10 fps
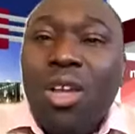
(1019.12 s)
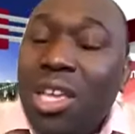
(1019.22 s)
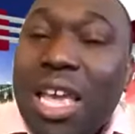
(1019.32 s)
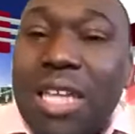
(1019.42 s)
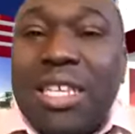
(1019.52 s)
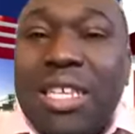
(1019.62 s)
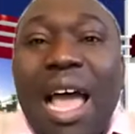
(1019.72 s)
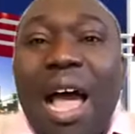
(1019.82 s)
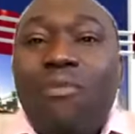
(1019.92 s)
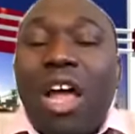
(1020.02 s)
Yeah, did he
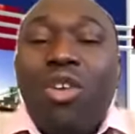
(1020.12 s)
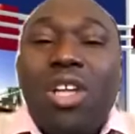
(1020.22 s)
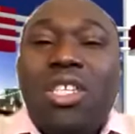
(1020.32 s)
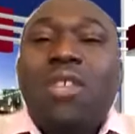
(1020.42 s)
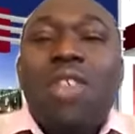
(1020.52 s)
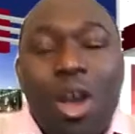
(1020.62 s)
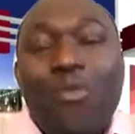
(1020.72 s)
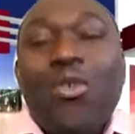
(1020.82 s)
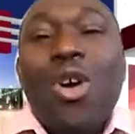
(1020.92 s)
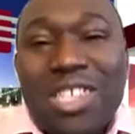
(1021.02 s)
have anointing? Yeah, of
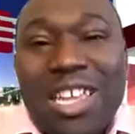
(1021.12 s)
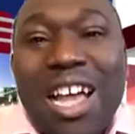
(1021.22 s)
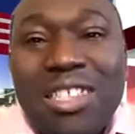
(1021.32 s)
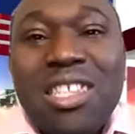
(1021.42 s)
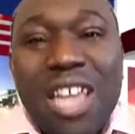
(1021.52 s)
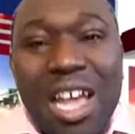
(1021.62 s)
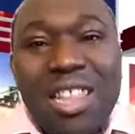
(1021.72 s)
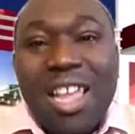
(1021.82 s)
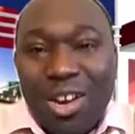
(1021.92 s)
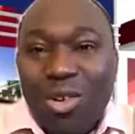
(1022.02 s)
course he had
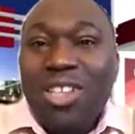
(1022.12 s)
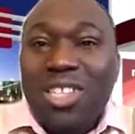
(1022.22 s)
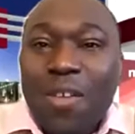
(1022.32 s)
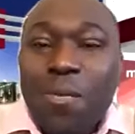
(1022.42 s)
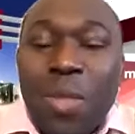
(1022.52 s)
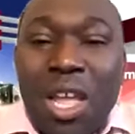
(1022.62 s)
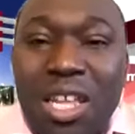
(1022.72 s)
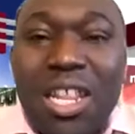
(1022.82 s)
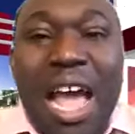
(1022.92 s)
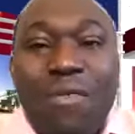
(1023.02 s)
the anointing.
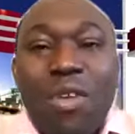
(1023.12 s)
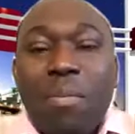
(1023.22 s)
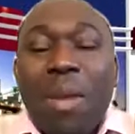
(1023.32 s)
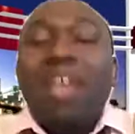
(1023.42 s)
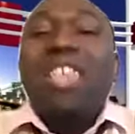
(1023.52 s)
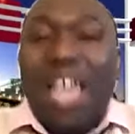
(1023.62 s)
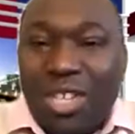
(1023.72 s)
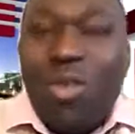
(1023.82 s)
Did he have it back? Yes,